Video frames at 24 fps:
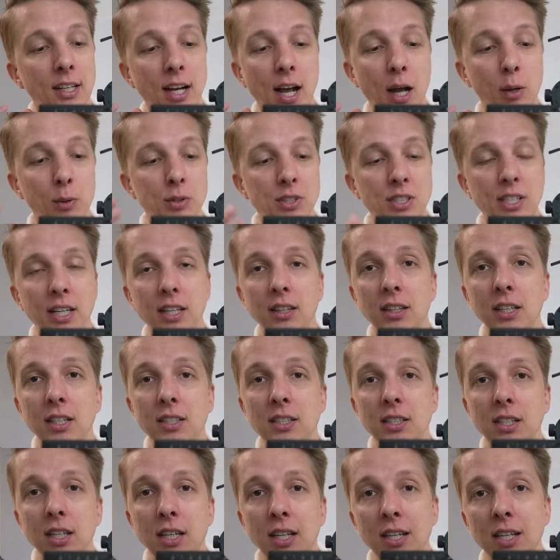I would say
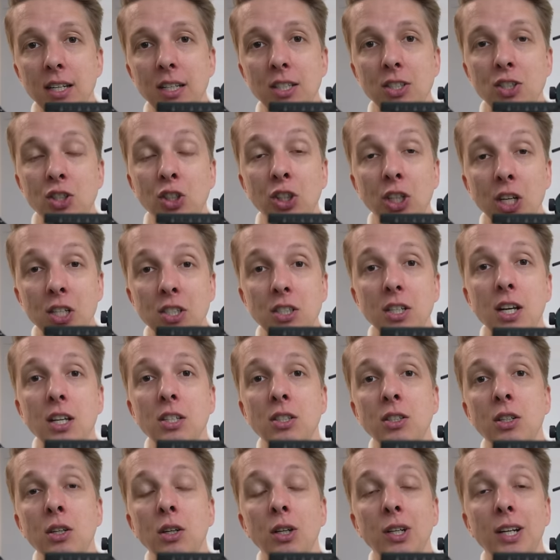this is just
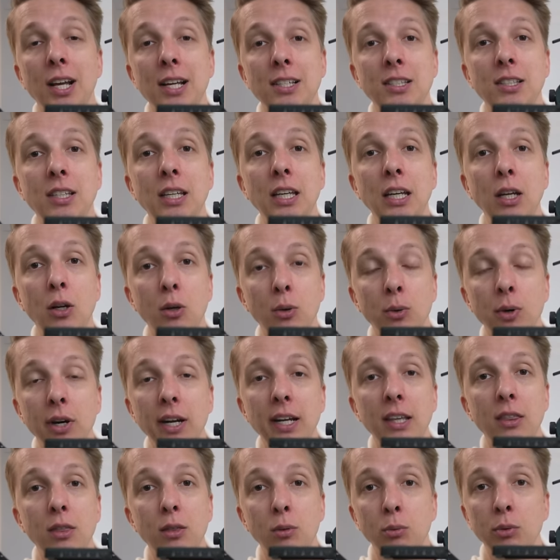as good as the
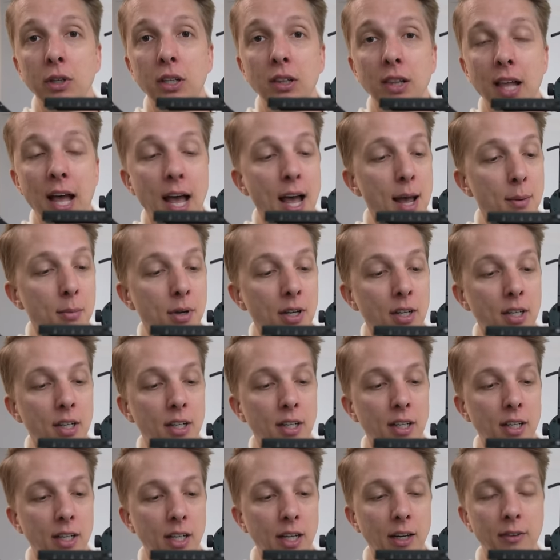Crane 3 Lab,
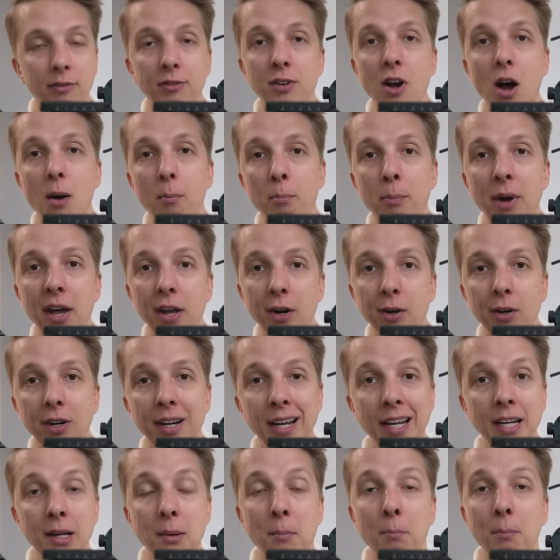if not better
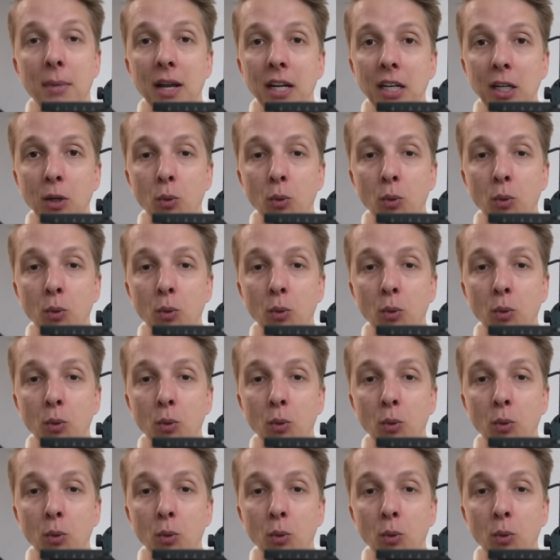in many